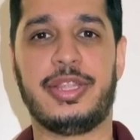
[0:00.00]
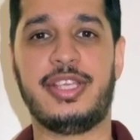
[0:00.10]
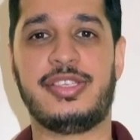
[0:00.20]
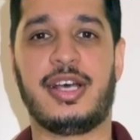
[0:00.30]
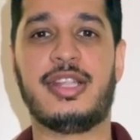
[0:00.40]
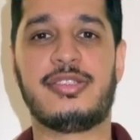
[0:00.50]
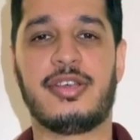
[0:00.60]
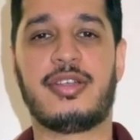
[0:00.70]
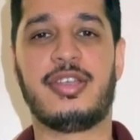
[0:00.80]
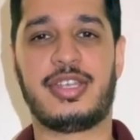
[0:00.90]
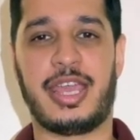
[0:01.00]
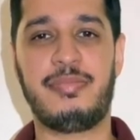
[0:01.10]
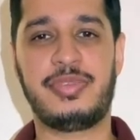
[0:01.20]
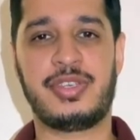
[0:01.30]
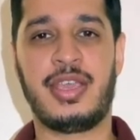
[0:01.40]
these uncertain
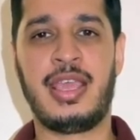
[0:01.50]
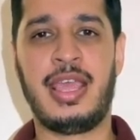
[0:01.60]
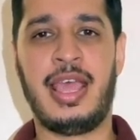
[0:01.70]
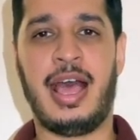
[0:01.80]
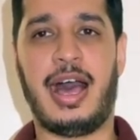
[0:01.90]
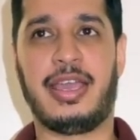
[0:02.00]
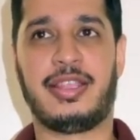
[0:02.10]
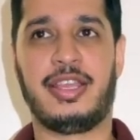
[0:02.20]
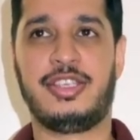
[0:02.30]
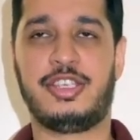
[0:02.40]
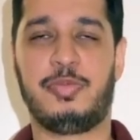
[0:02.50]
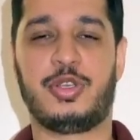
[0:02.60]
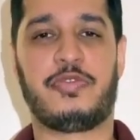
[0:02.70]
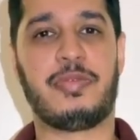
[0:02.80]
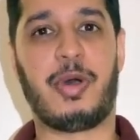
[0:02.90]
times. I think just because
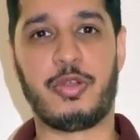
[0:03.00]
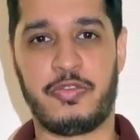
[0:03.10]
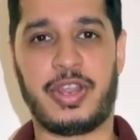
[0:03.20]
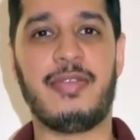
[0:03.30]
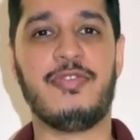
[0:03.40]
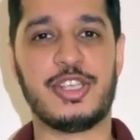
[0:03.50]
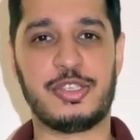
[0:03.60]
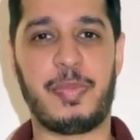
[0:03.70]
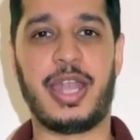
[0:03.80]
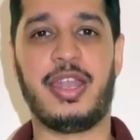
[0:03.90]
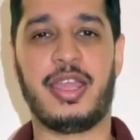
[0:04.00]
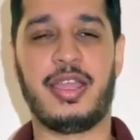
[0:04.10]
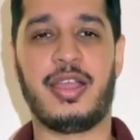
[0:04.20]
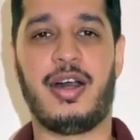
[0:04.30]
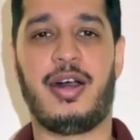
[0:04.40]
of the amount of time we are
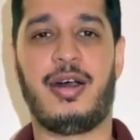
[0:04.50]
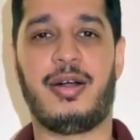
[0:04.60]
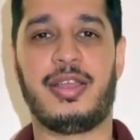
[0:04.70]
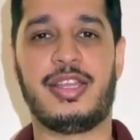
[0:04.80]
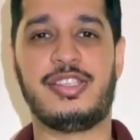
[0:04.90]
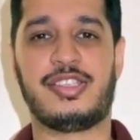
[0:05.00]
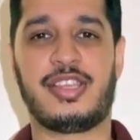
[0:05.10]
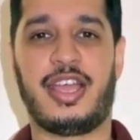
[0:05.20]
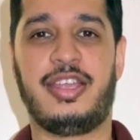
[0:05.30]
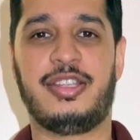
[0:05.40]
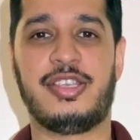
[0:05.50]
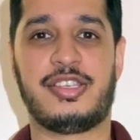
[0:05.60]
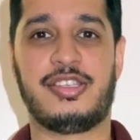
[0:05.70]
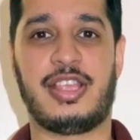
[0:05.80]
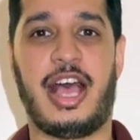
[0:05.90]
spending inside, this
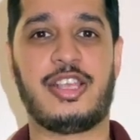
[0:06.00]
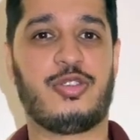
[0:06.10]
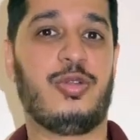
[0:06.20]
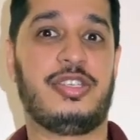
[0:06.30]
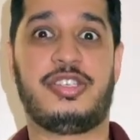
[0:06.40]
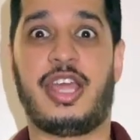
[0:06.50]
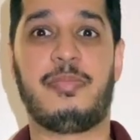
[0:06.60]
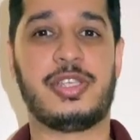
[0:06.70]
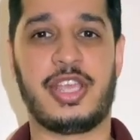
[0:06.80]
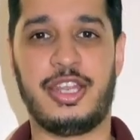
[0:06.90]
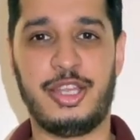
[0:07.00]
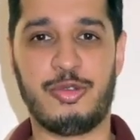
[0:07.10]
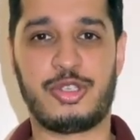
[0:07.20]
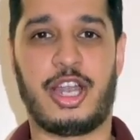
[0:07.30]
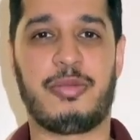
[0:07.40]
is as good as a time as any to
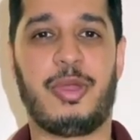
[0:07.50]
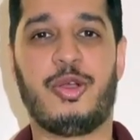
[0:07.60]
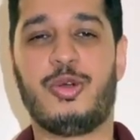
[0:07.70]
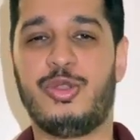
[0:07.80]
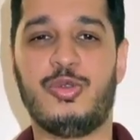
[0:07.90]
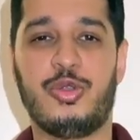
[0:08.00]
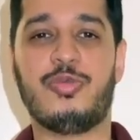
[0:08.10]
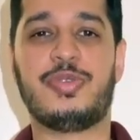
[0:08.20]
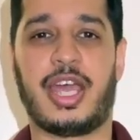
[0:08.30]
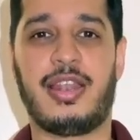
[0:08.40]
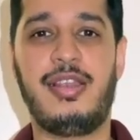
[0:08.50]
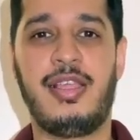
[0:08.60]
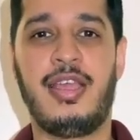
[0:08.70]
start my own YouTube channel,